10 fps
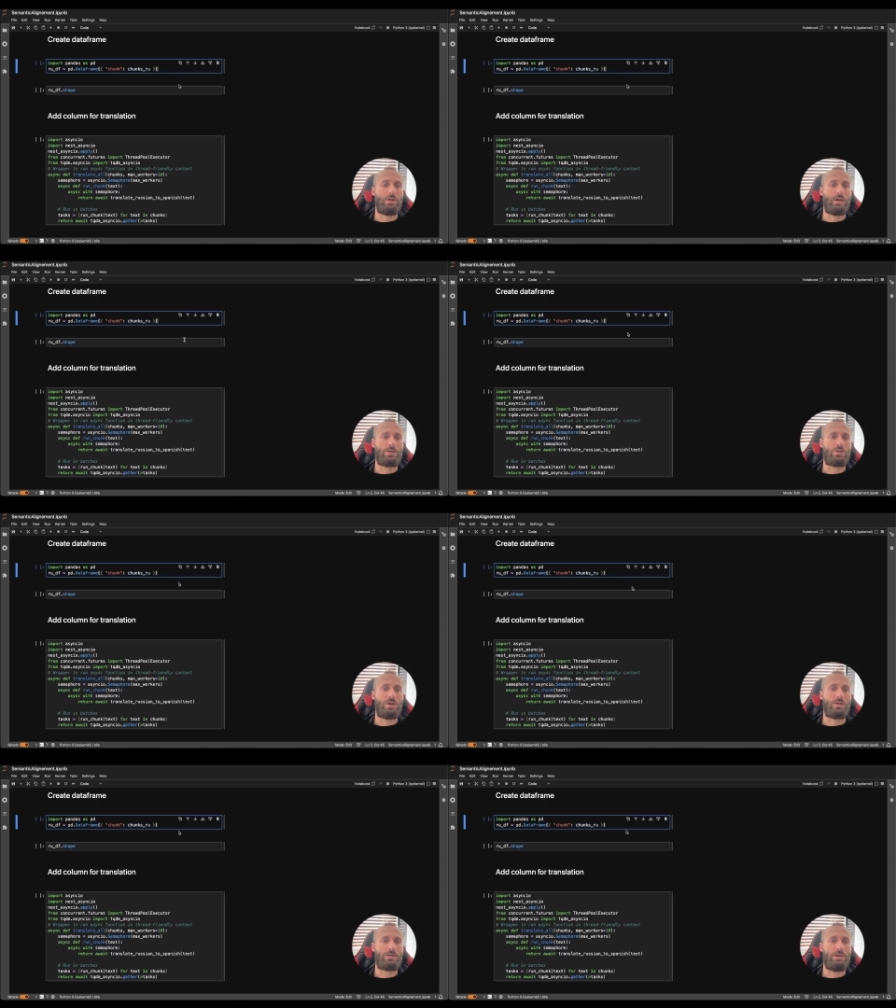text
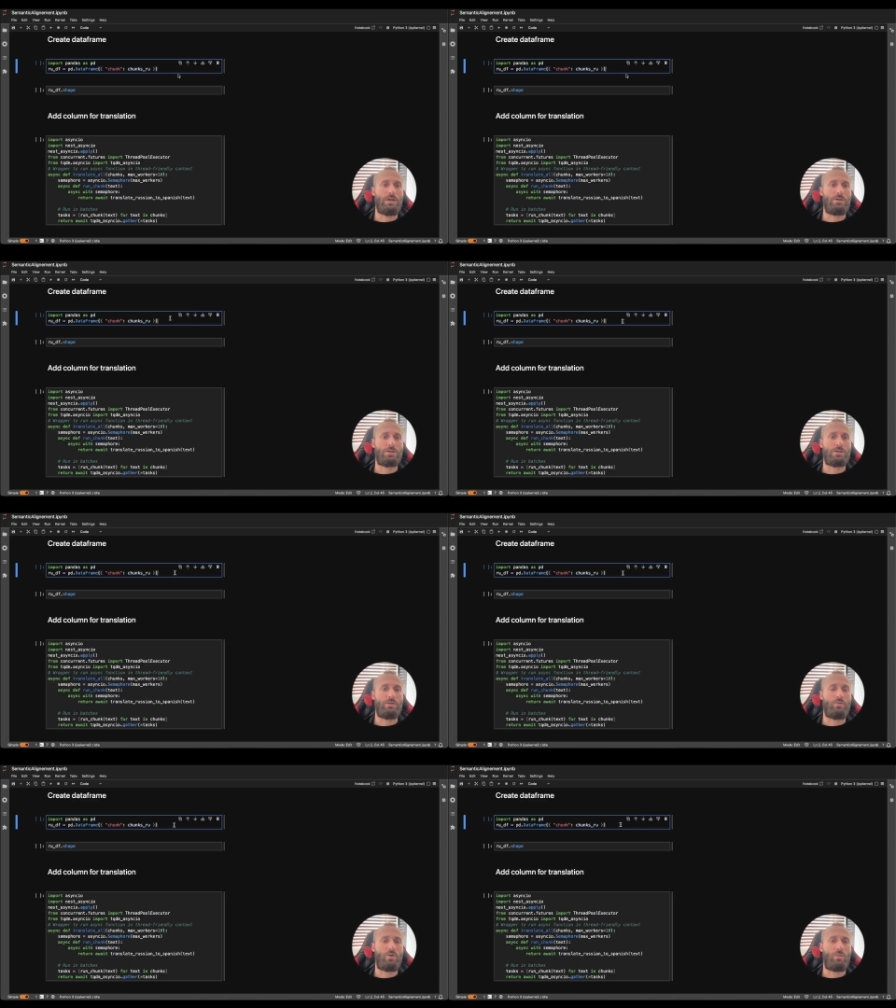chunks just in
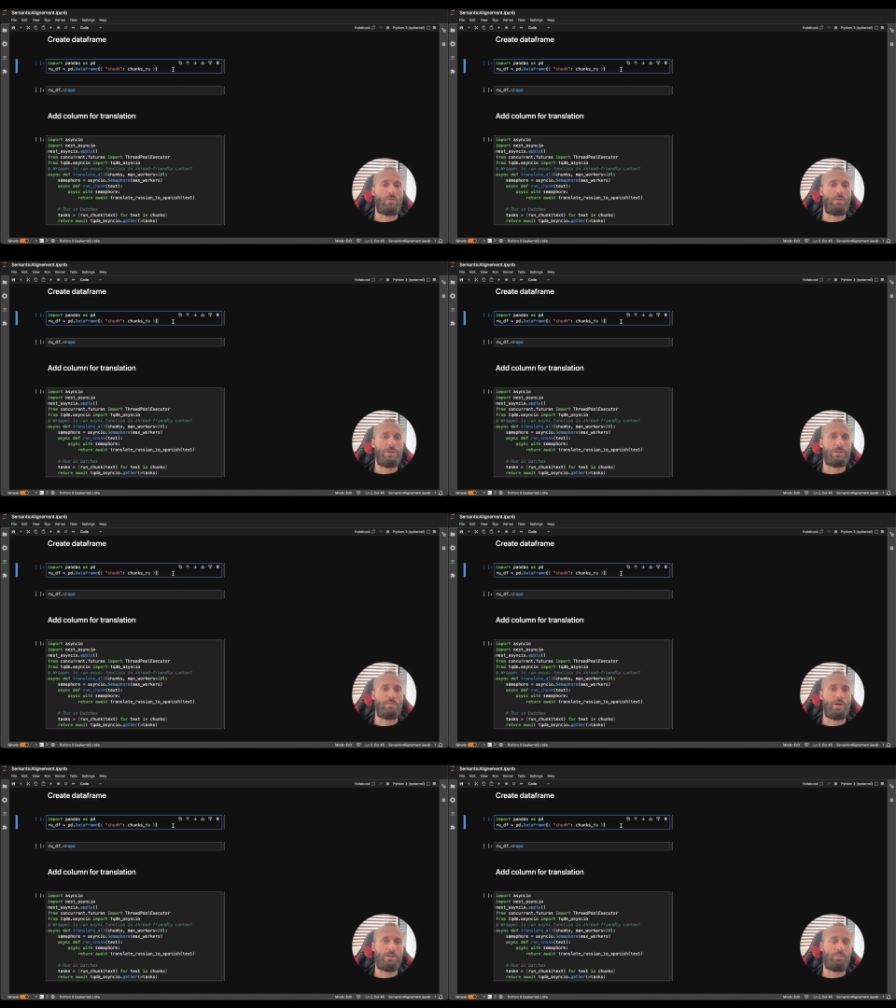the form of
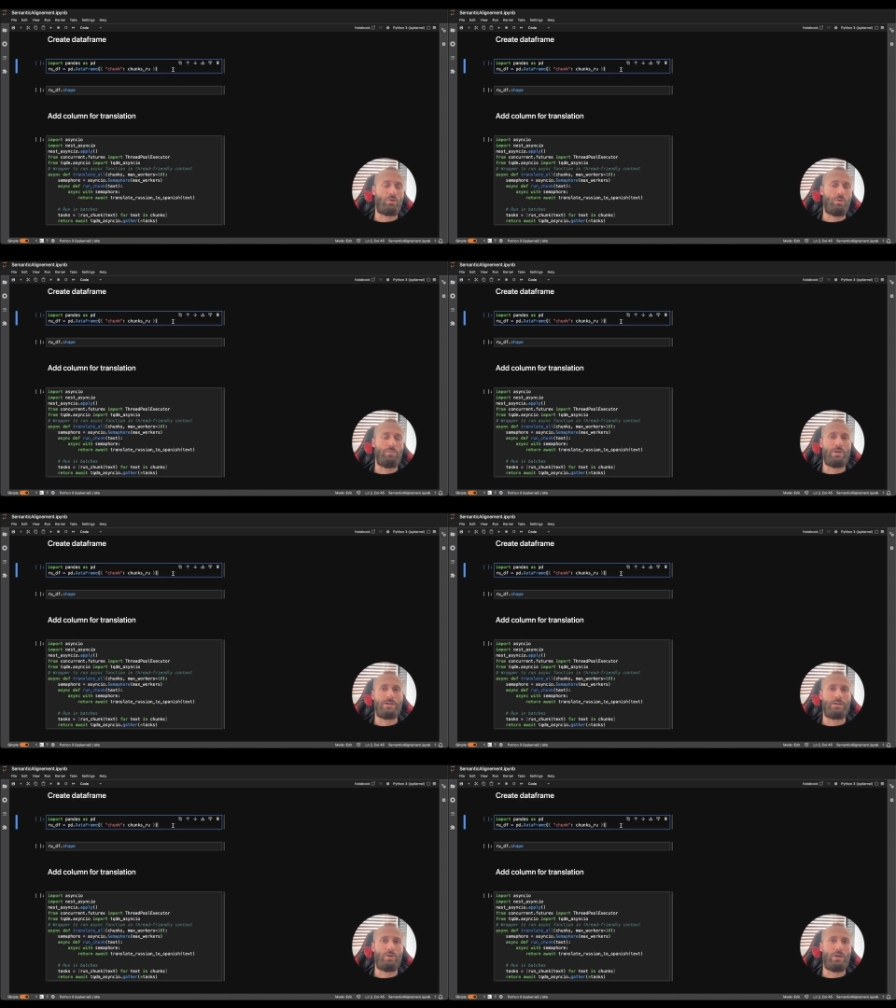list, but the problem is
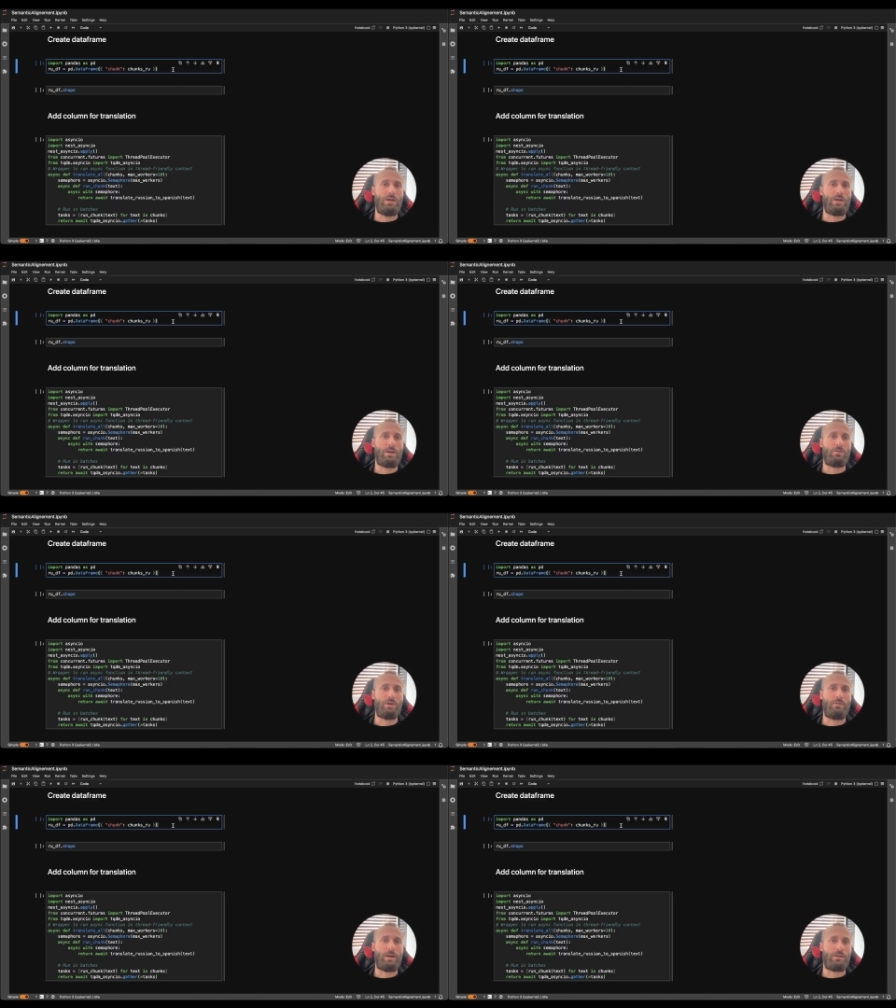that we cannot
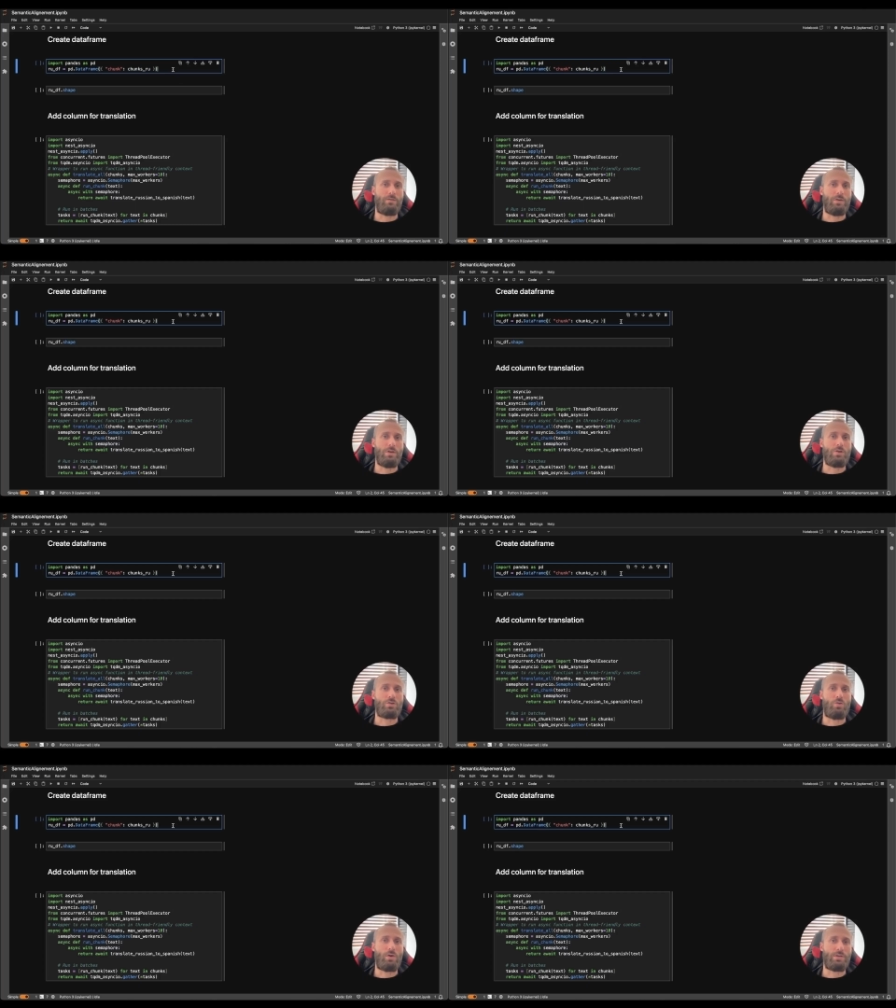effectively
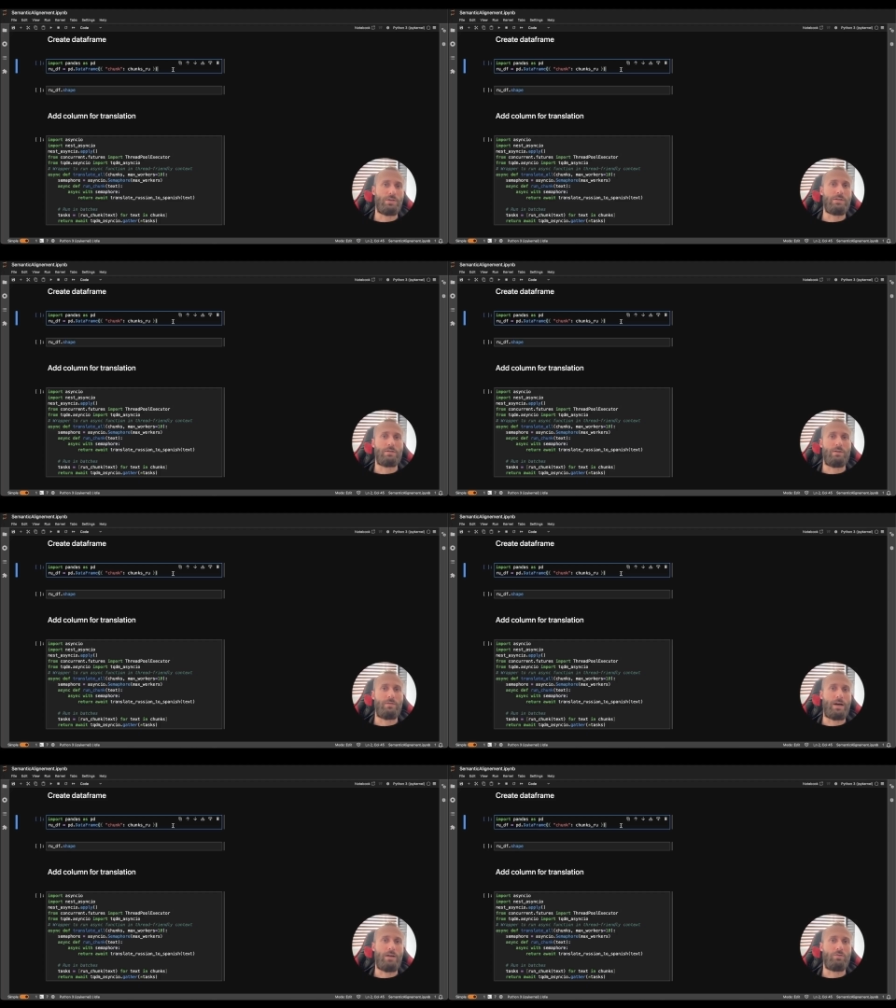store the list in the
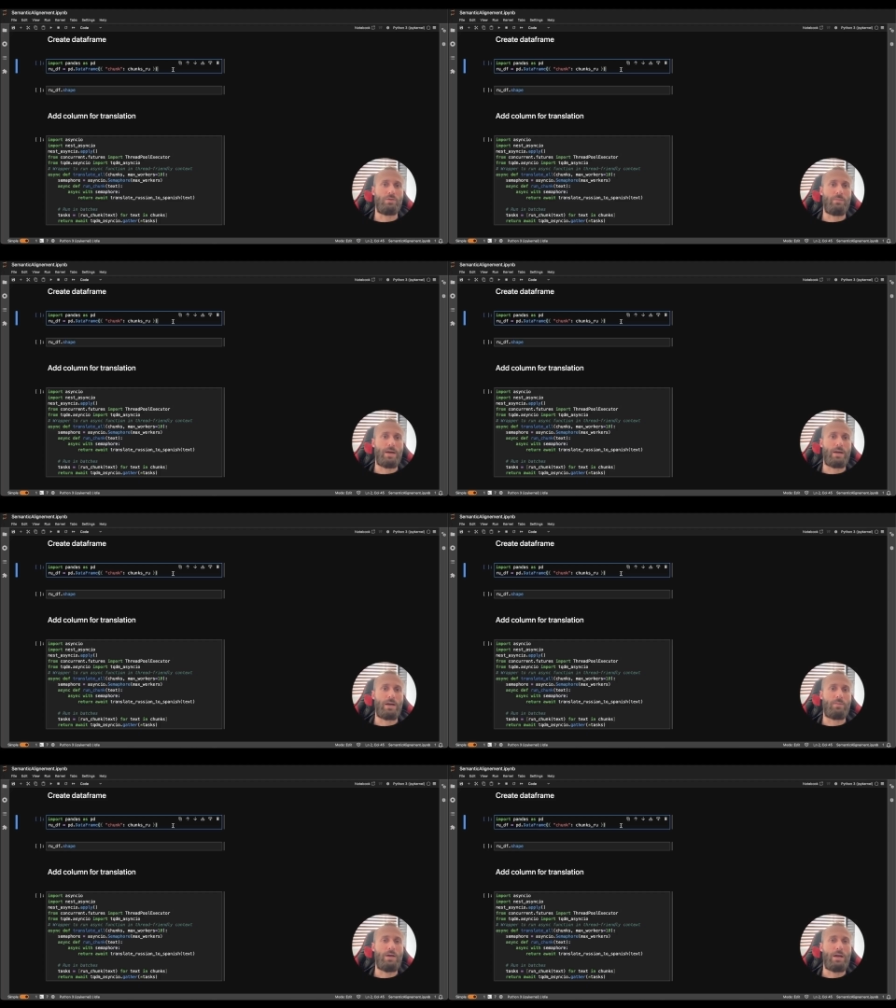file to the
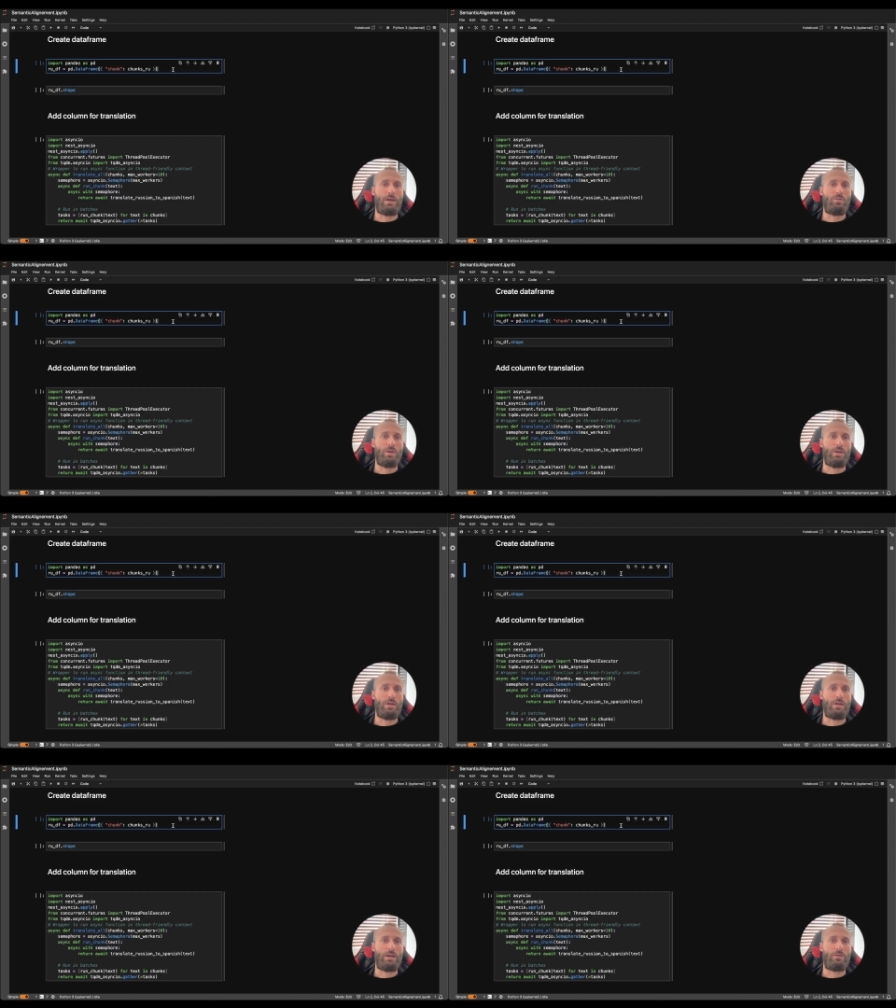backup, and we
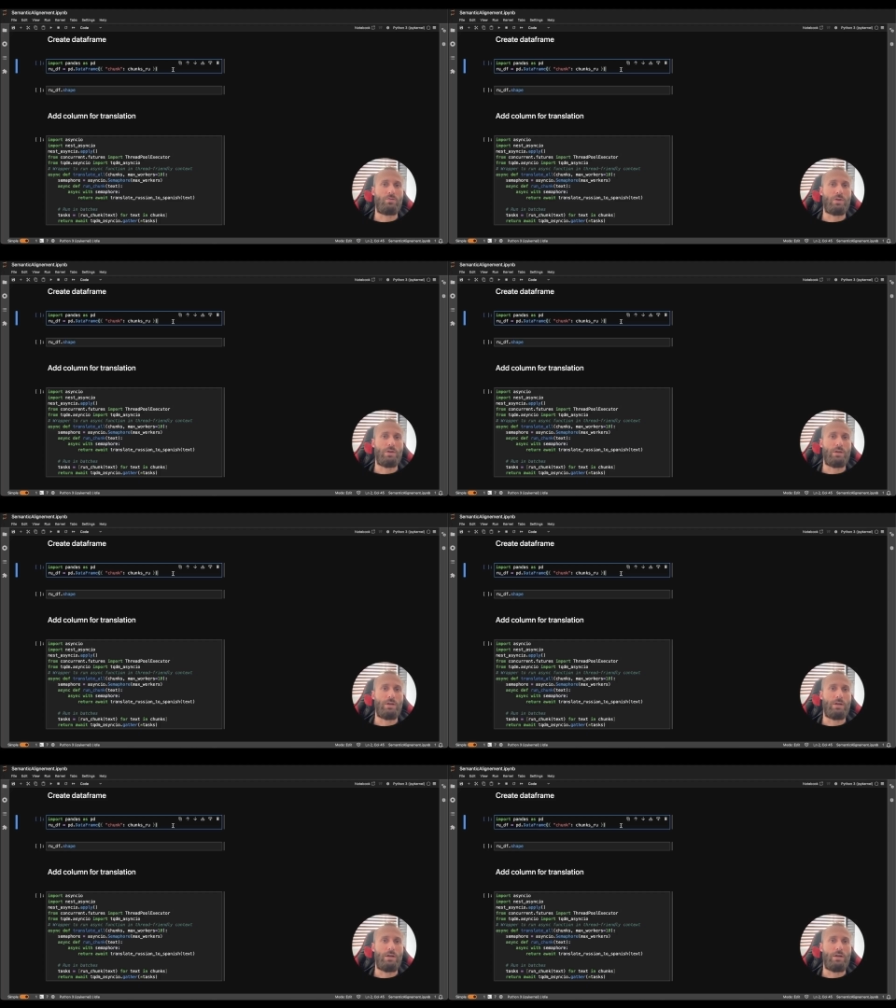can't really